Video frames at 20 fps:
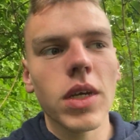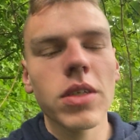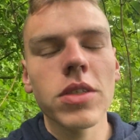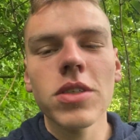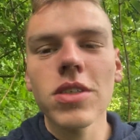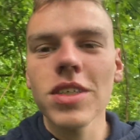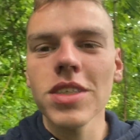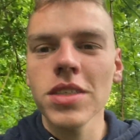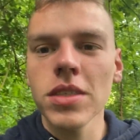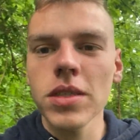
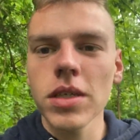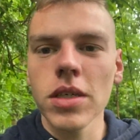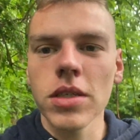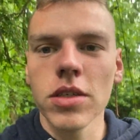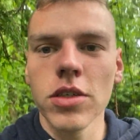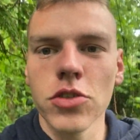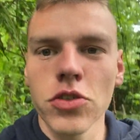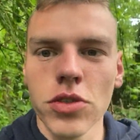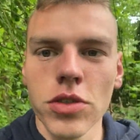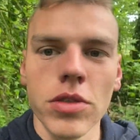You can see
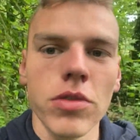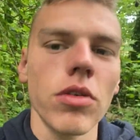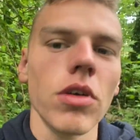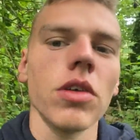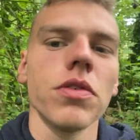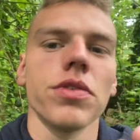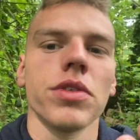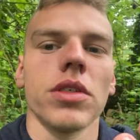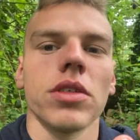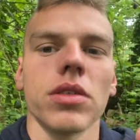the true
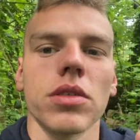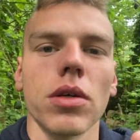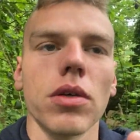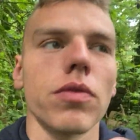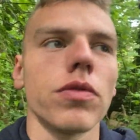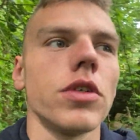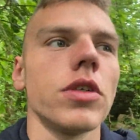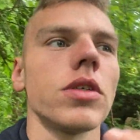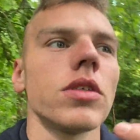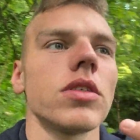growth in
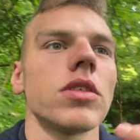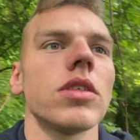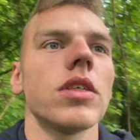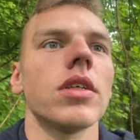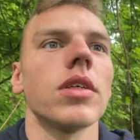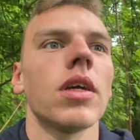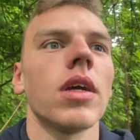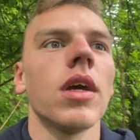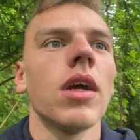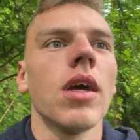yourself. You can
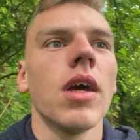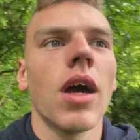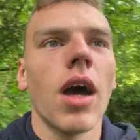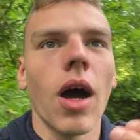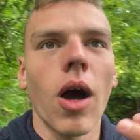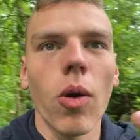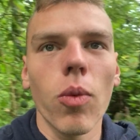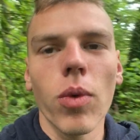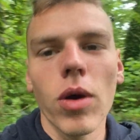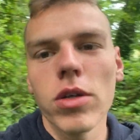see
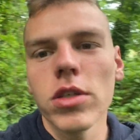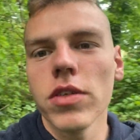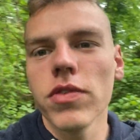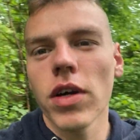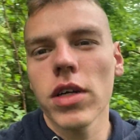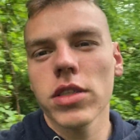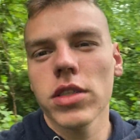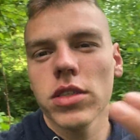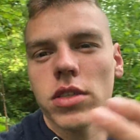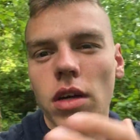how well you've
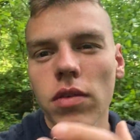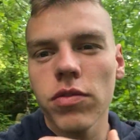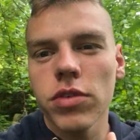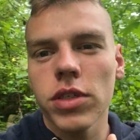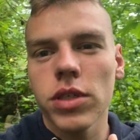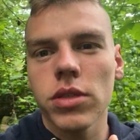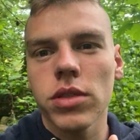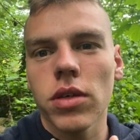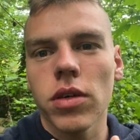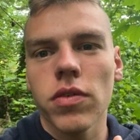actually done for
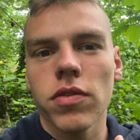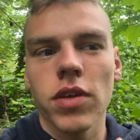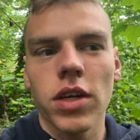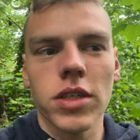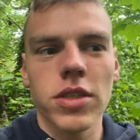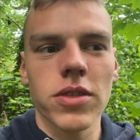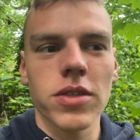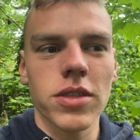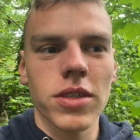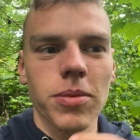yourself.
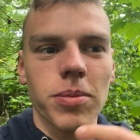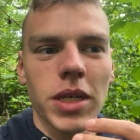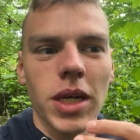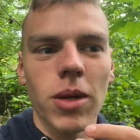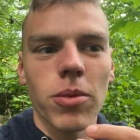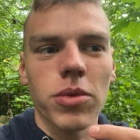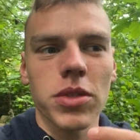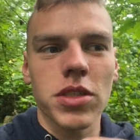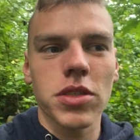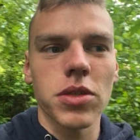And you're gonna be
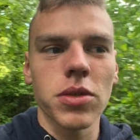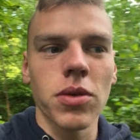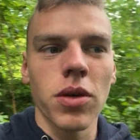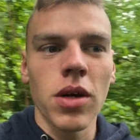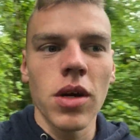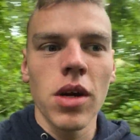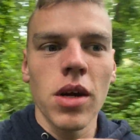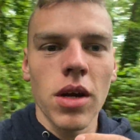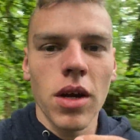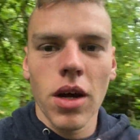able to
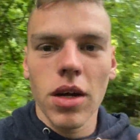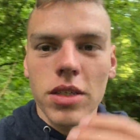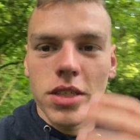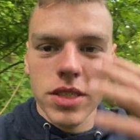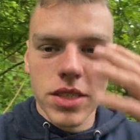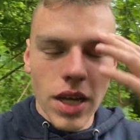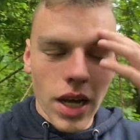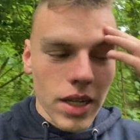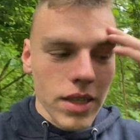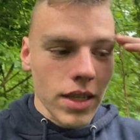
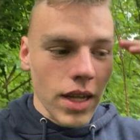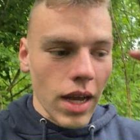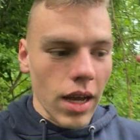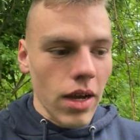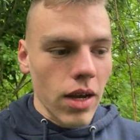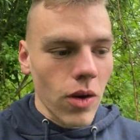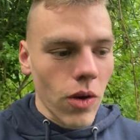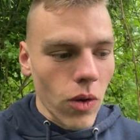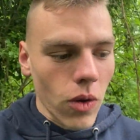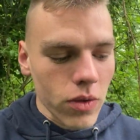understand
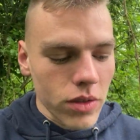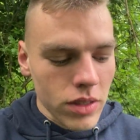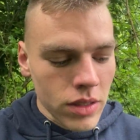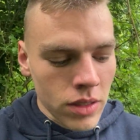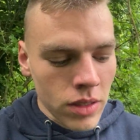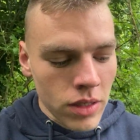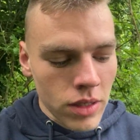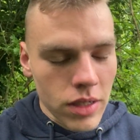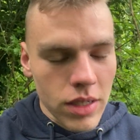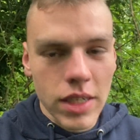that
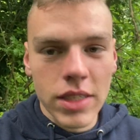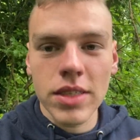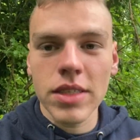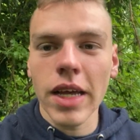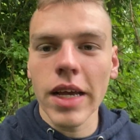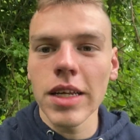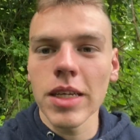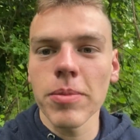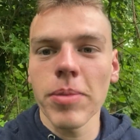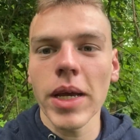on this
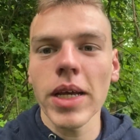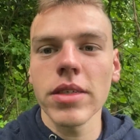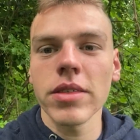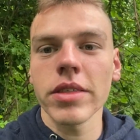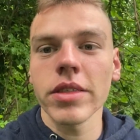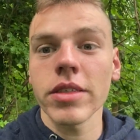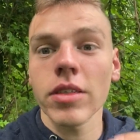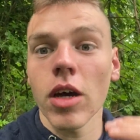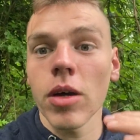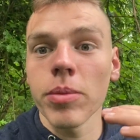daily
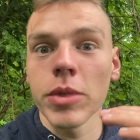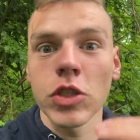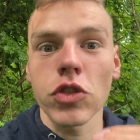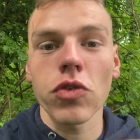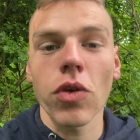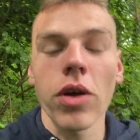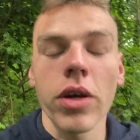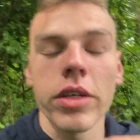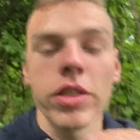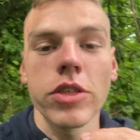basis that I've been
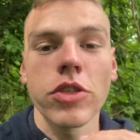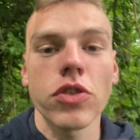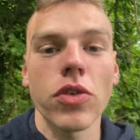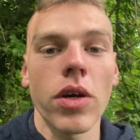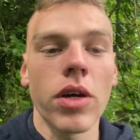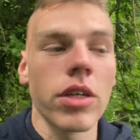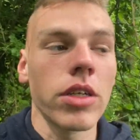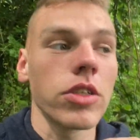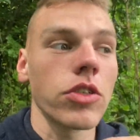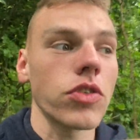trying and
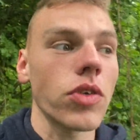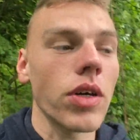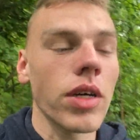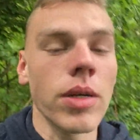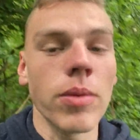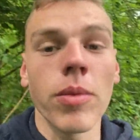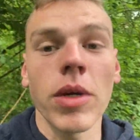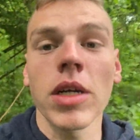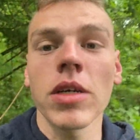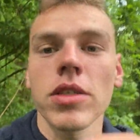trying and
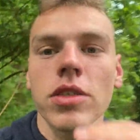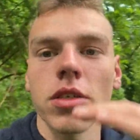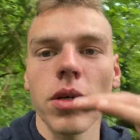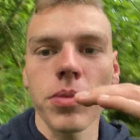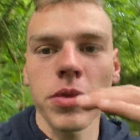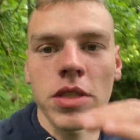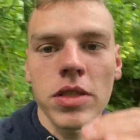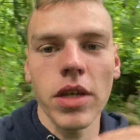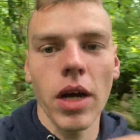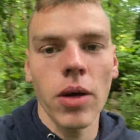trying, when there's
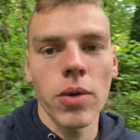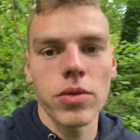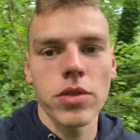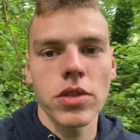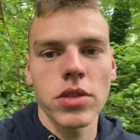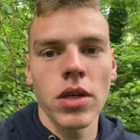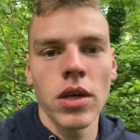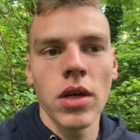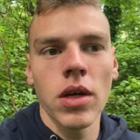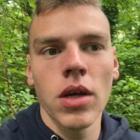ups and
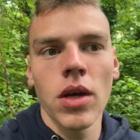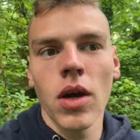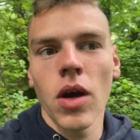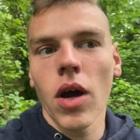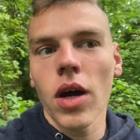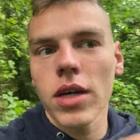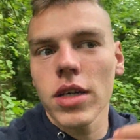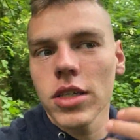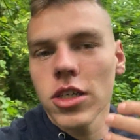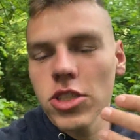downs,
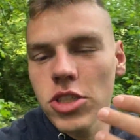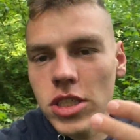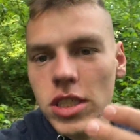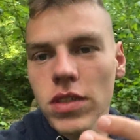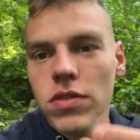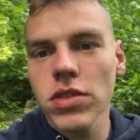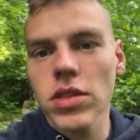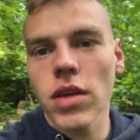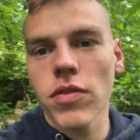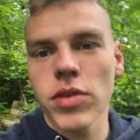I can
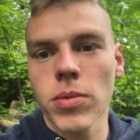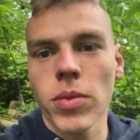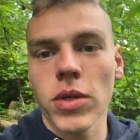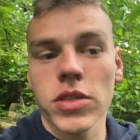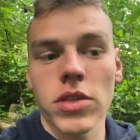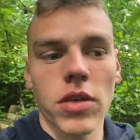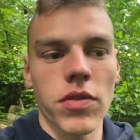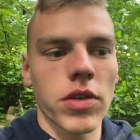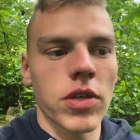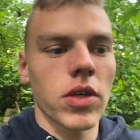achieve stuff in
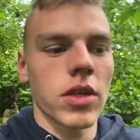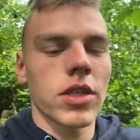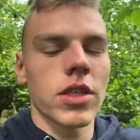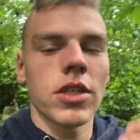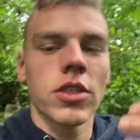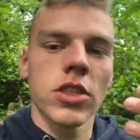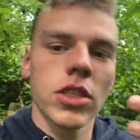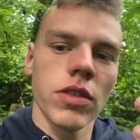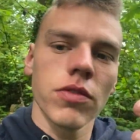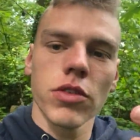myself and I can
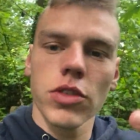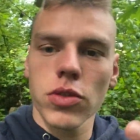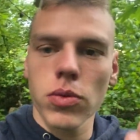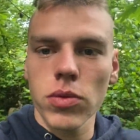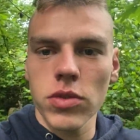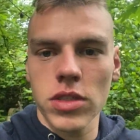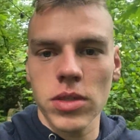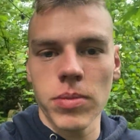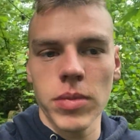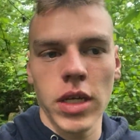achieve
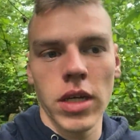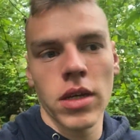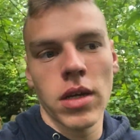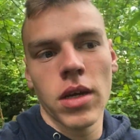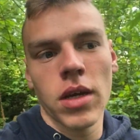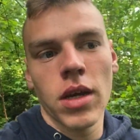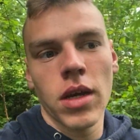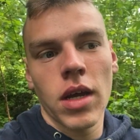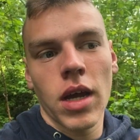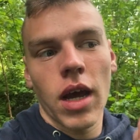results in me.
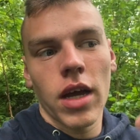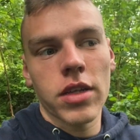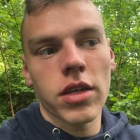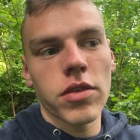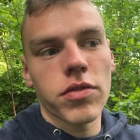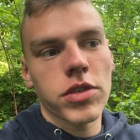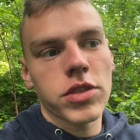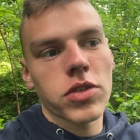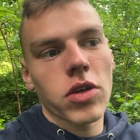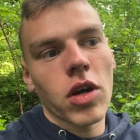And
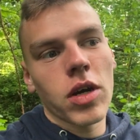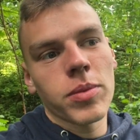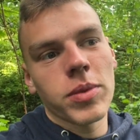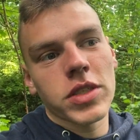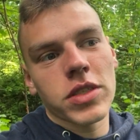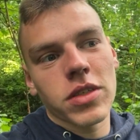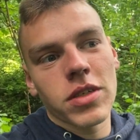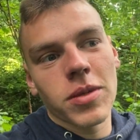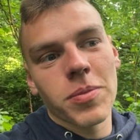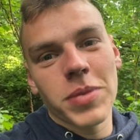over time,
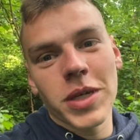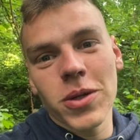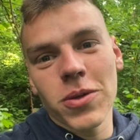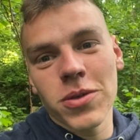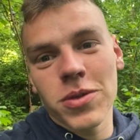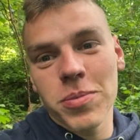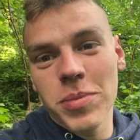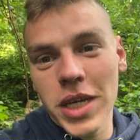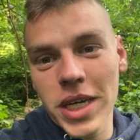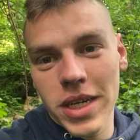it's gonna
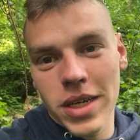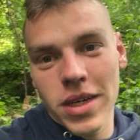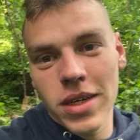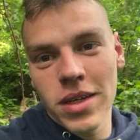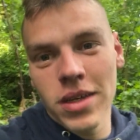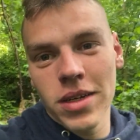build big.